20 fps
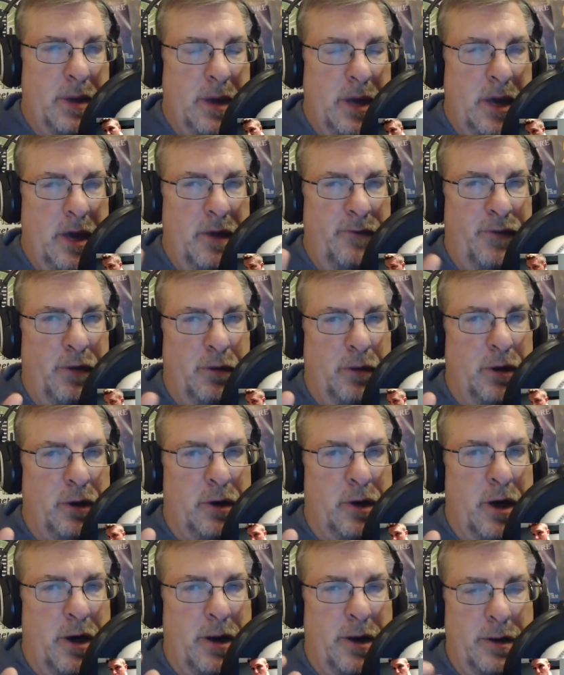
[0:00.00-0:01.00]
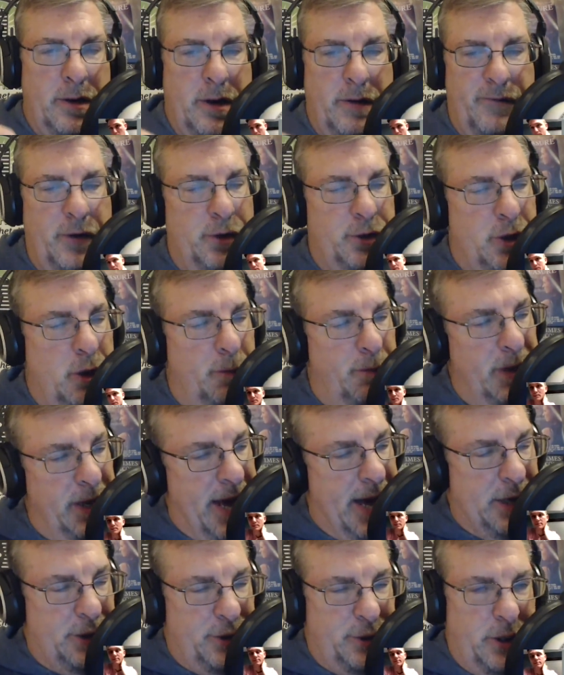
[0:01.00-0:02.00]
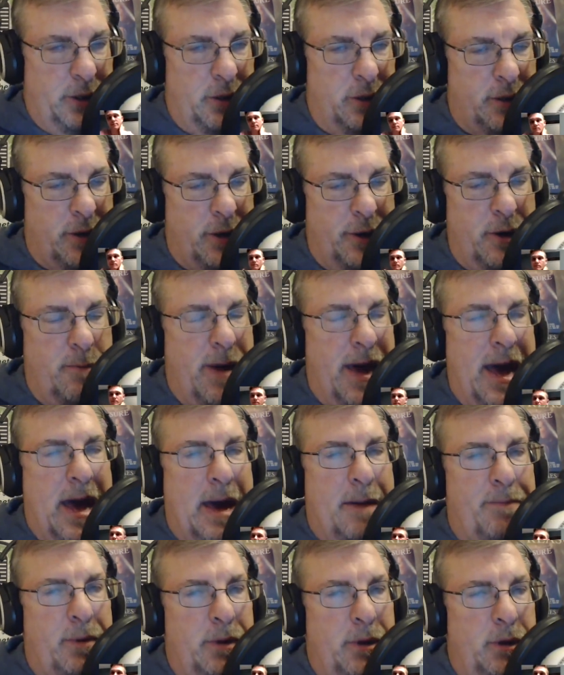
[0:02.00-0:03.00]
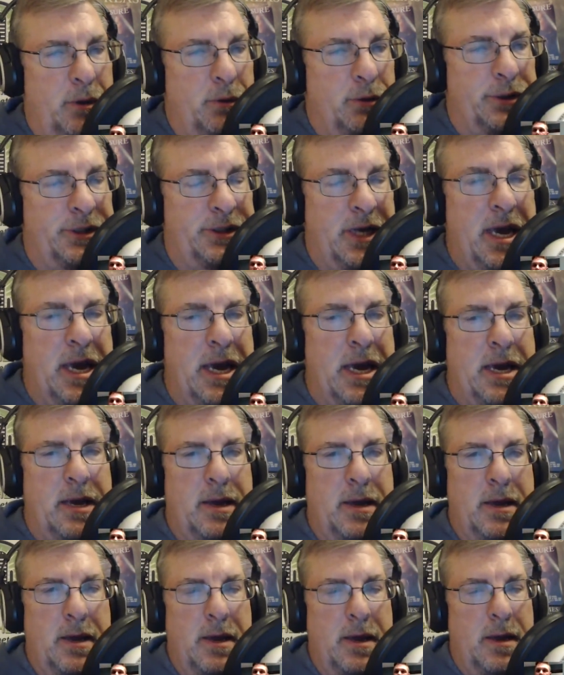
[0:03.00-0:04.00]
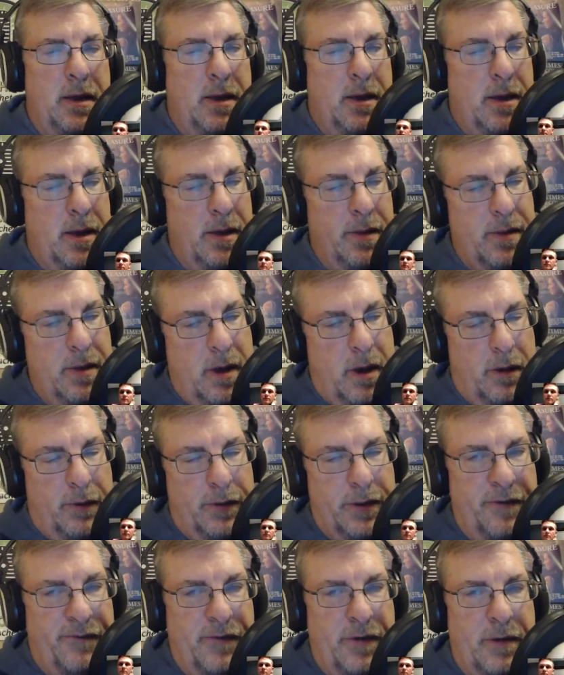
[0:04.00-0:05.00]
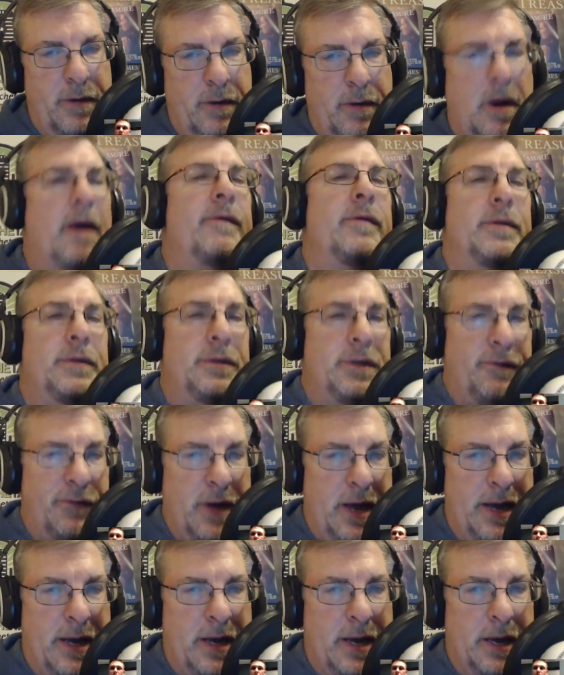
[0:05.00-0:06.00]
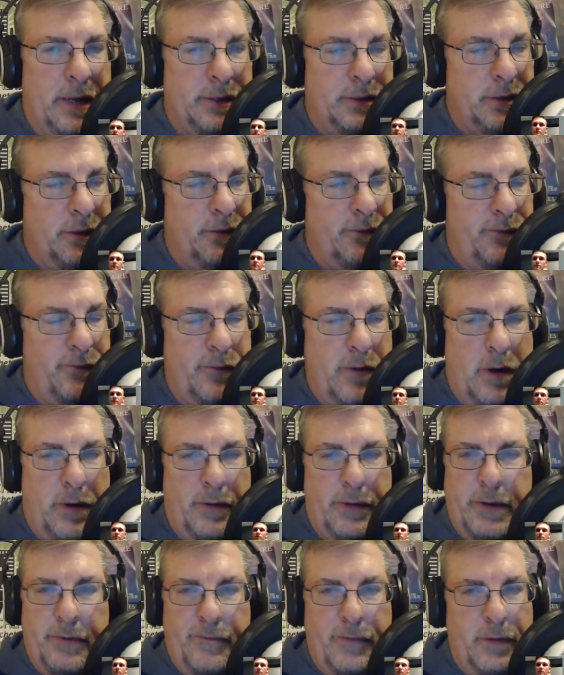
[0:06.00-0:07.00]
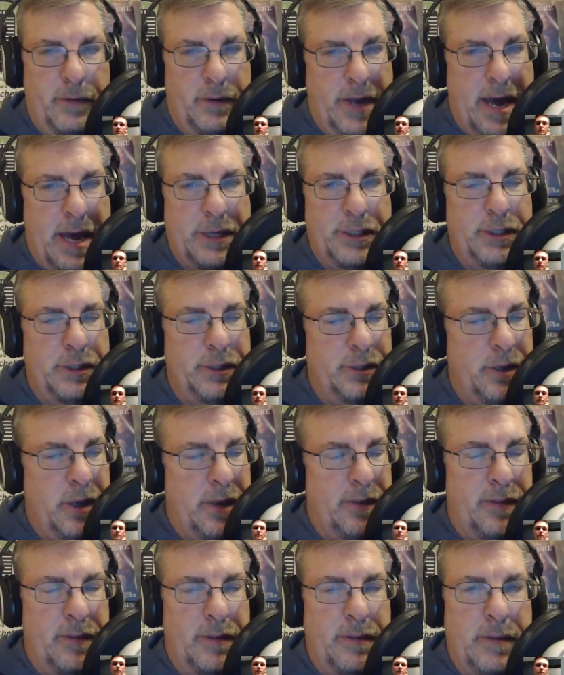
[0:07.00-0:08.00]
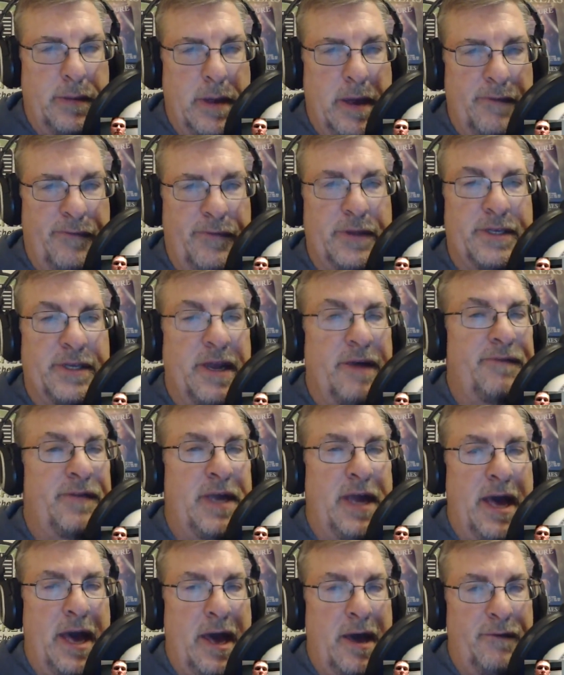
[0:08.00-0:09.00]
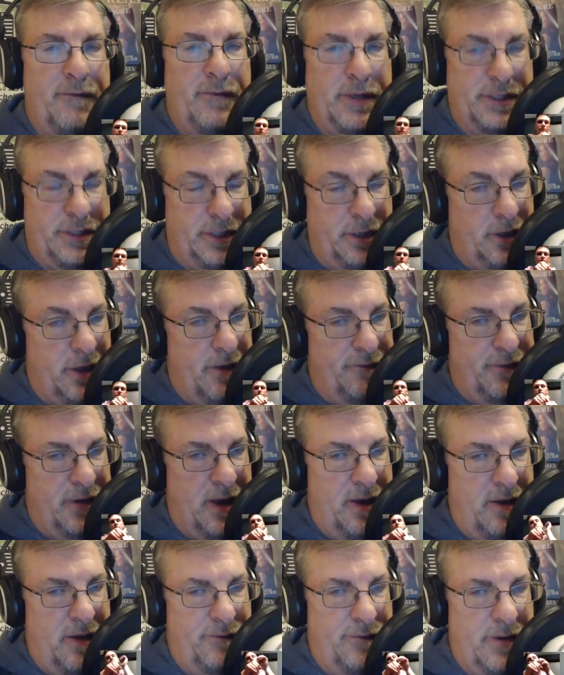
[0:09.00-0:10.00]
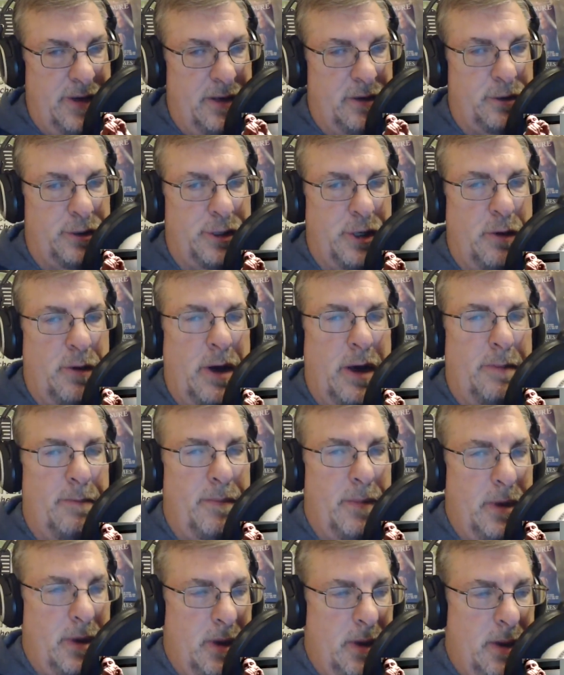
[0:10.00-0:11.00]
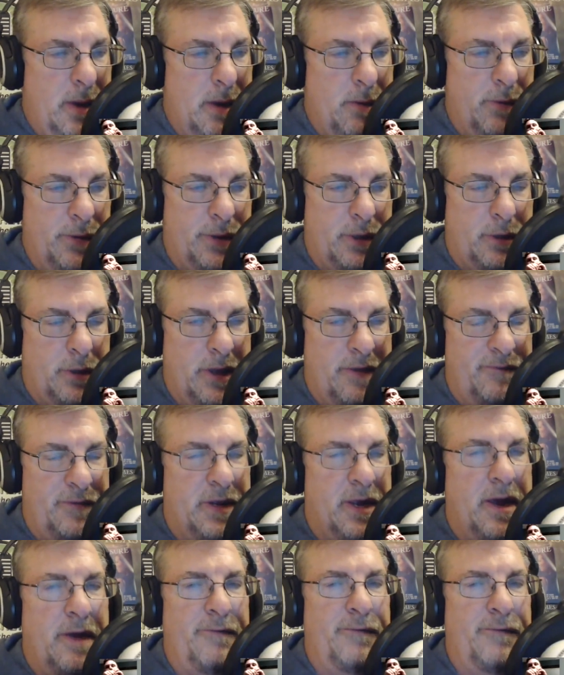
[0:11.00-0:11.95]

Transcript: If you just open Cachely and look on your map, you'll see all the different icons of all the different caches. And if it's an FTF, it's still FTF. It'll show up with a little FTF